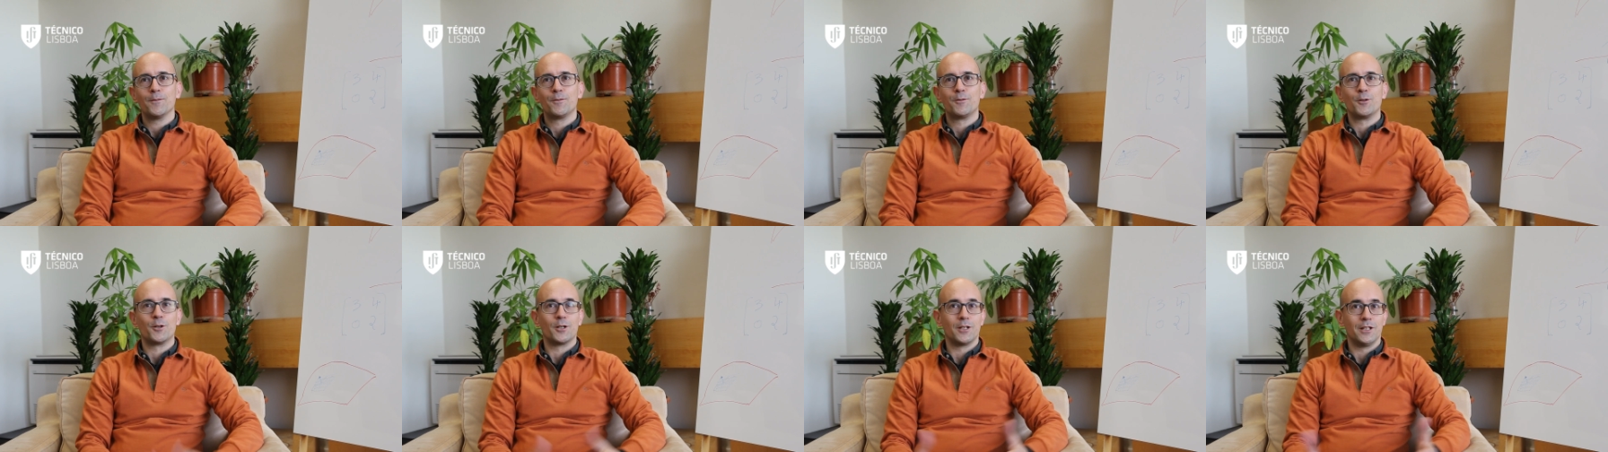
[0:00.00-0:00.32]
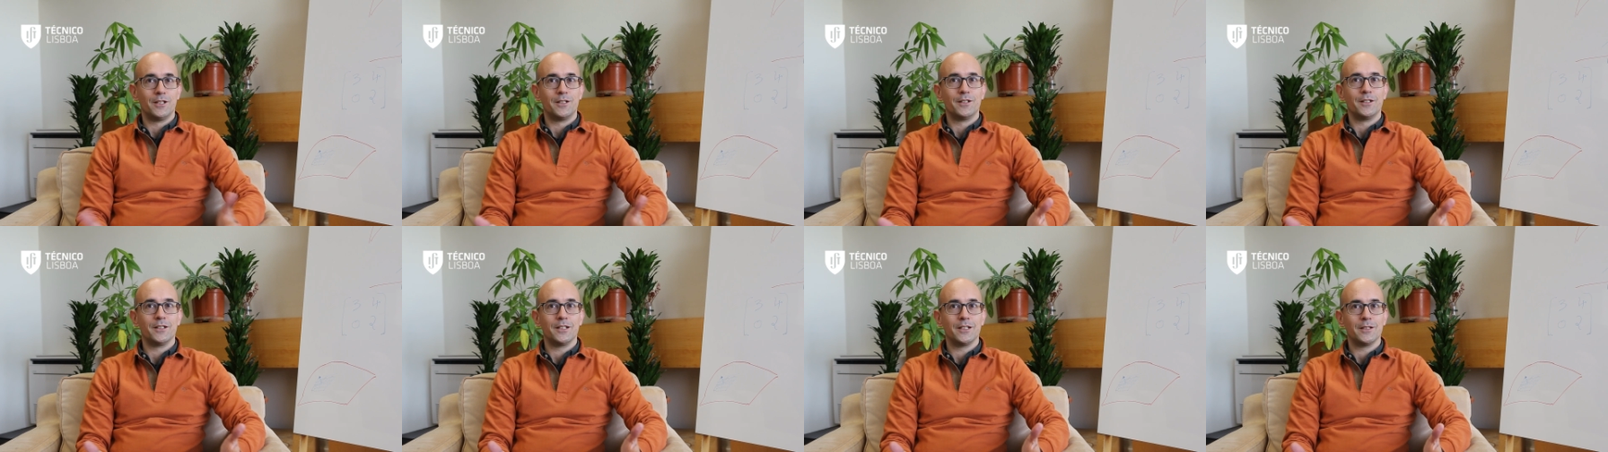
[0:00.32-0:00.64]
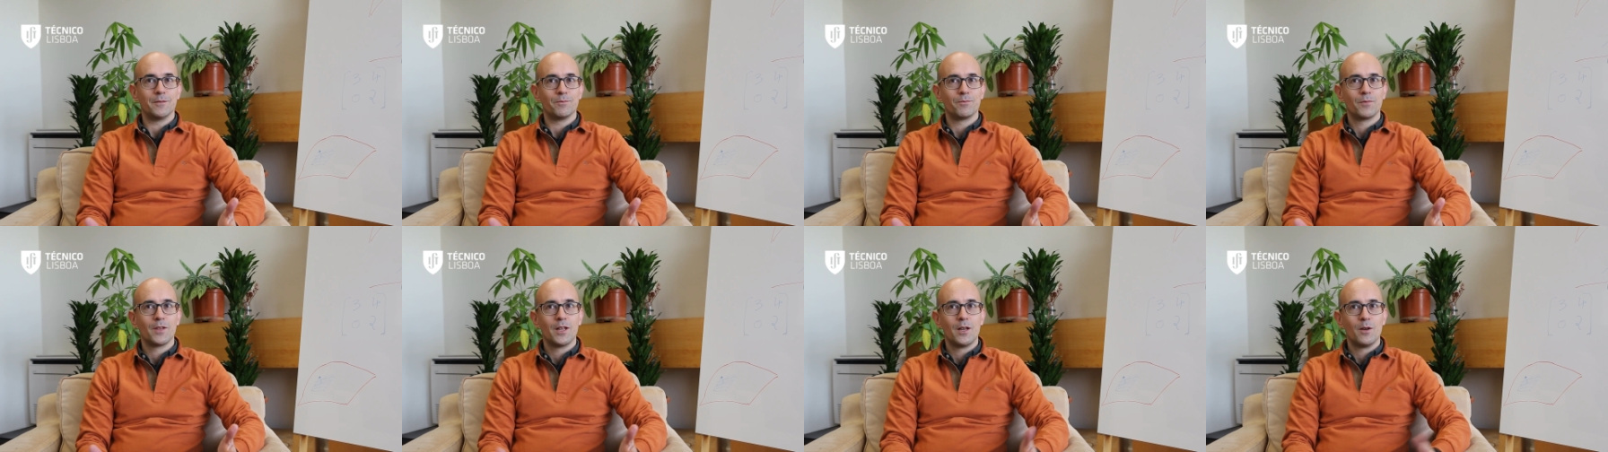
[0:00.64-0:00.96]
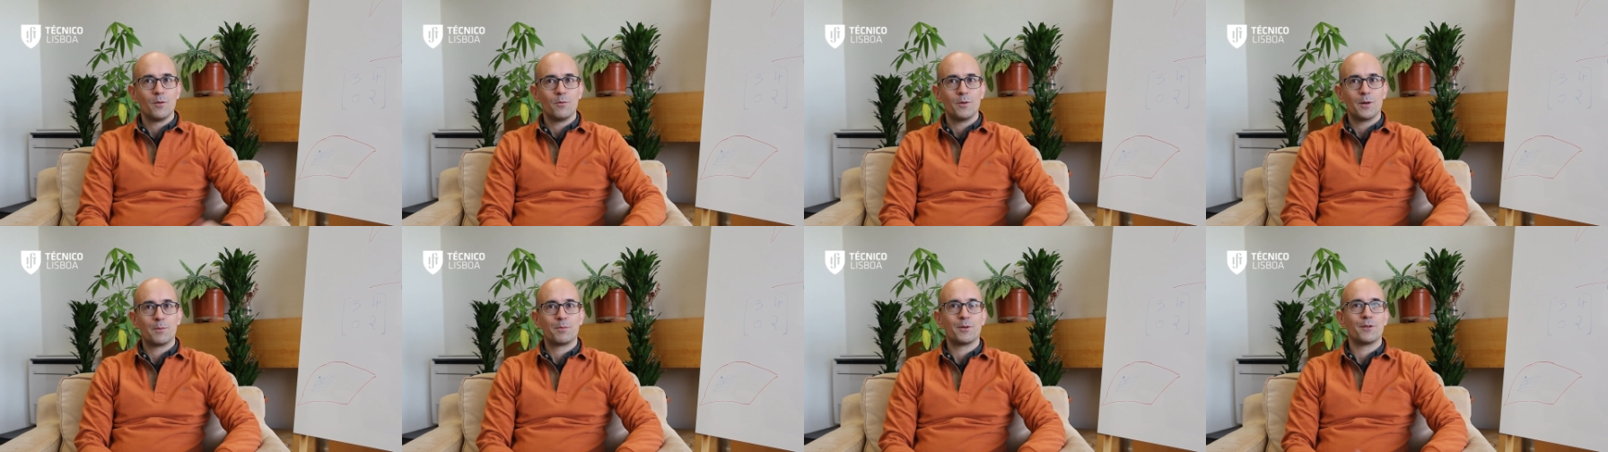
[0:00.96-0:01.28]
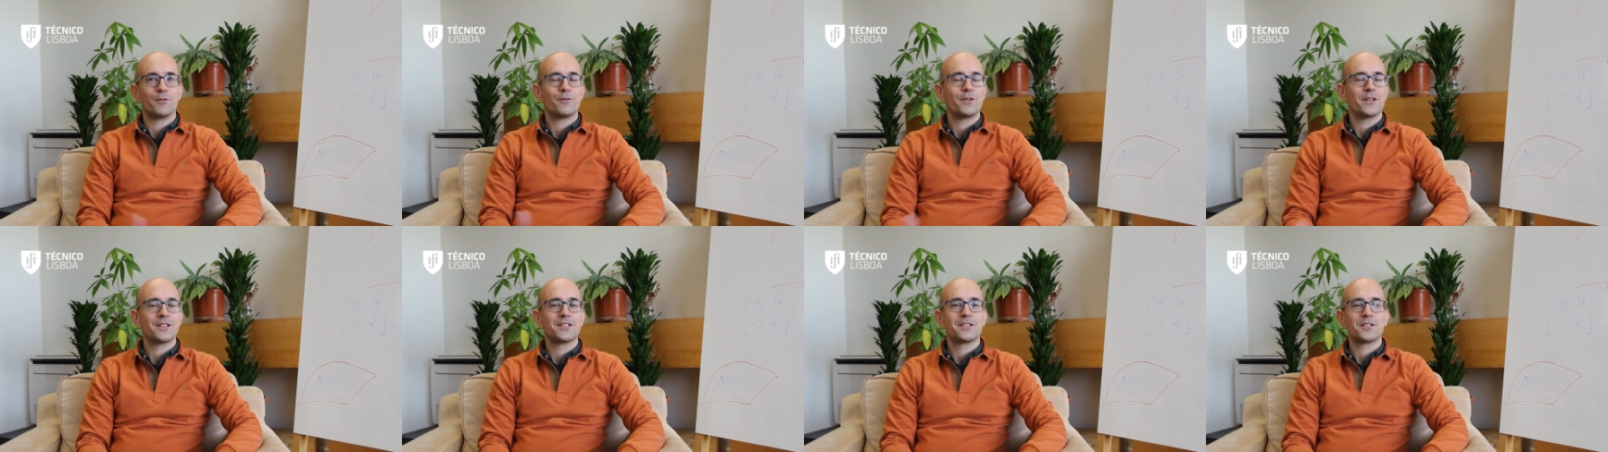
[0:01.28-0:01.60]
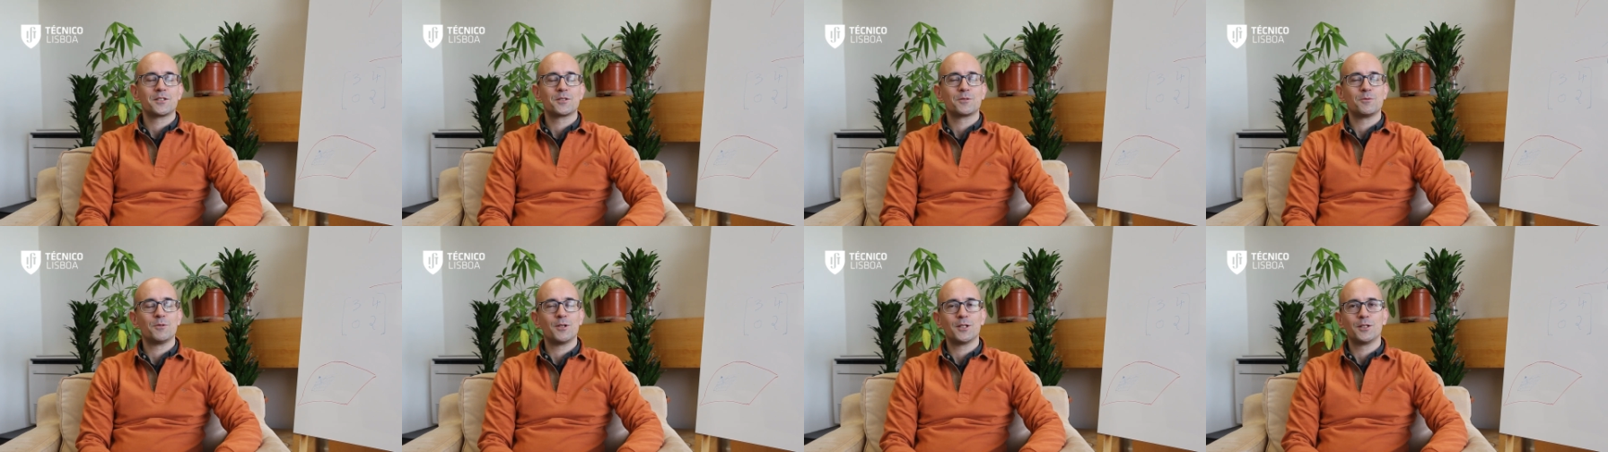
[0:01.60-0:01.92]
for learning, where
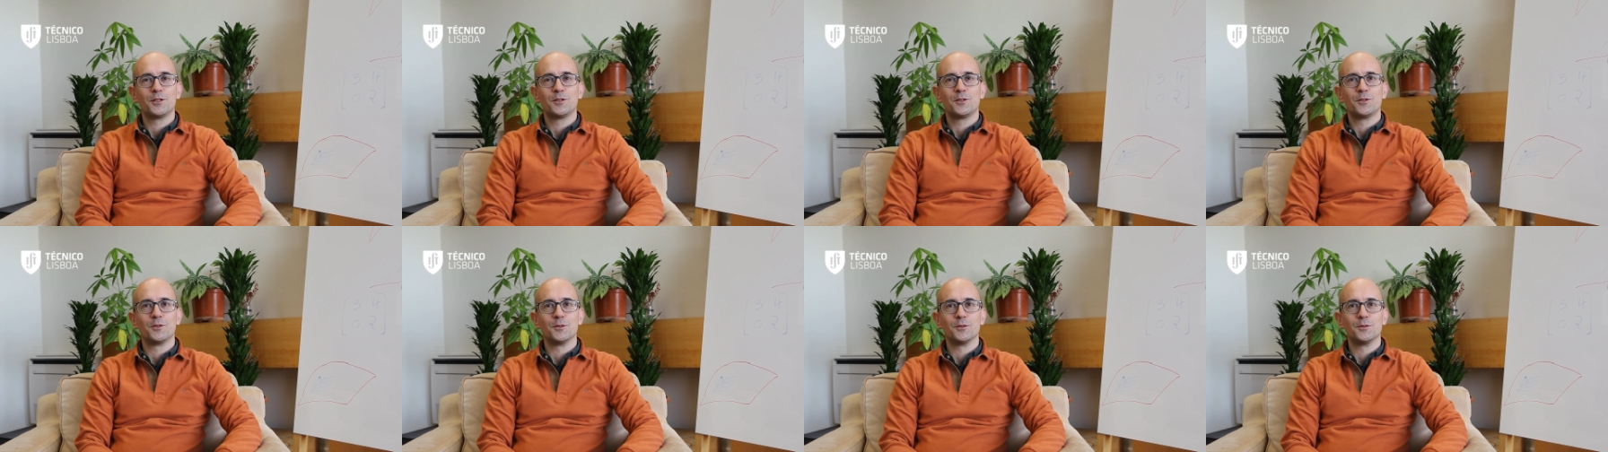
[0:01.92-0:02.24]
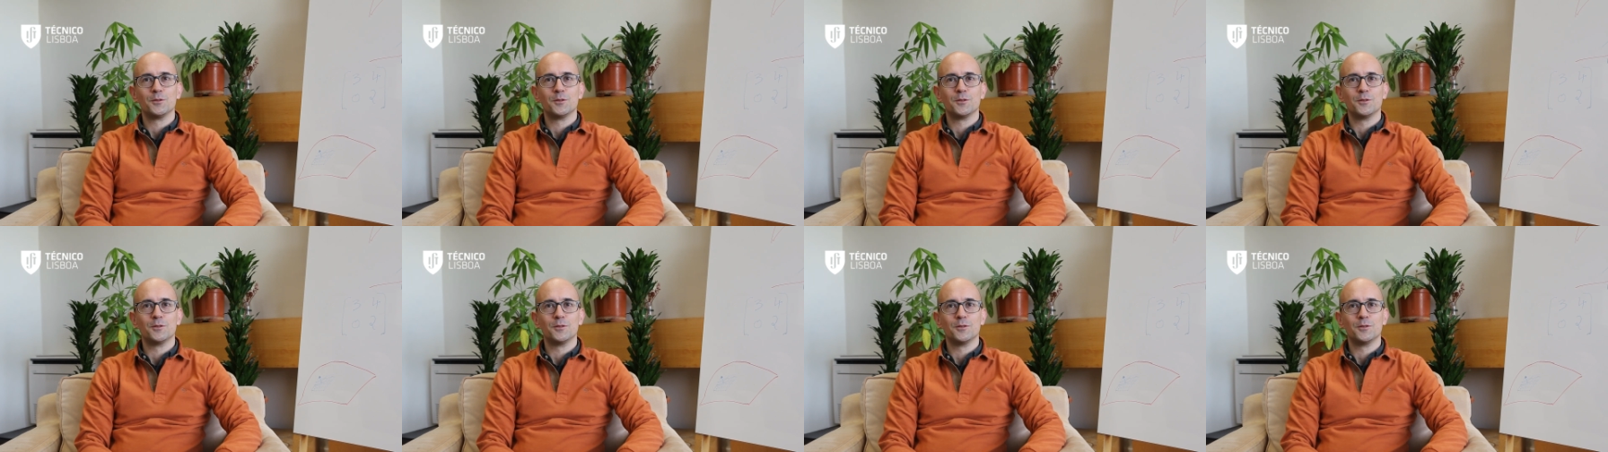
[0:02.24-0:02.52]
professors want to